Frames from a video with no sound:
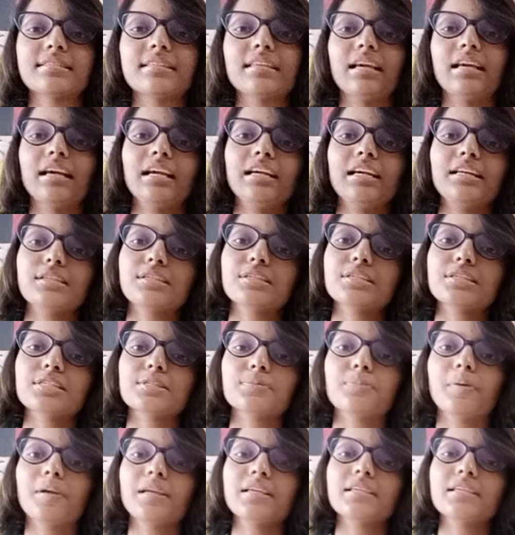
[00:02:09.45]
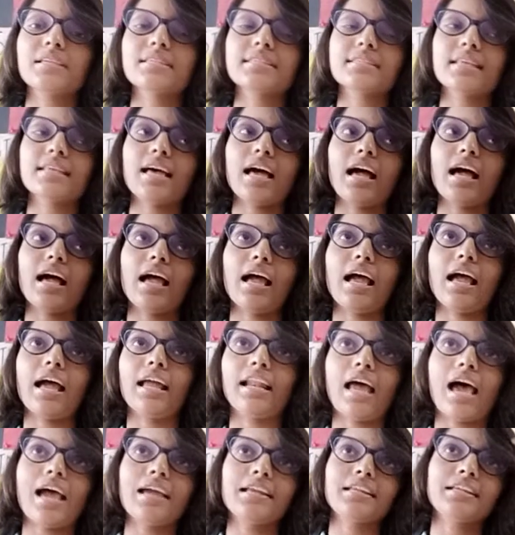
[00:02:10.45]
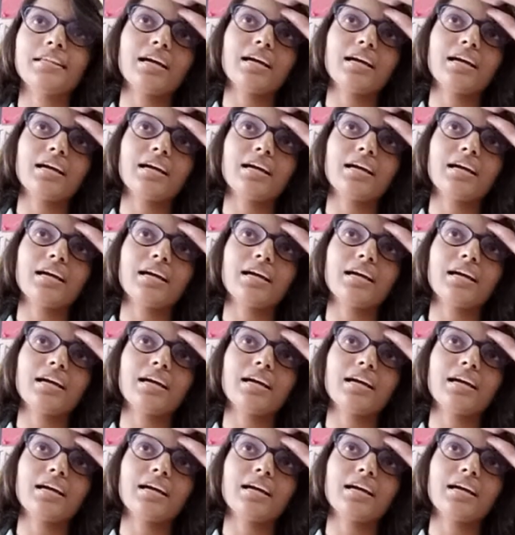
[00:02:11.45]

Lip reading: It just brings an idea,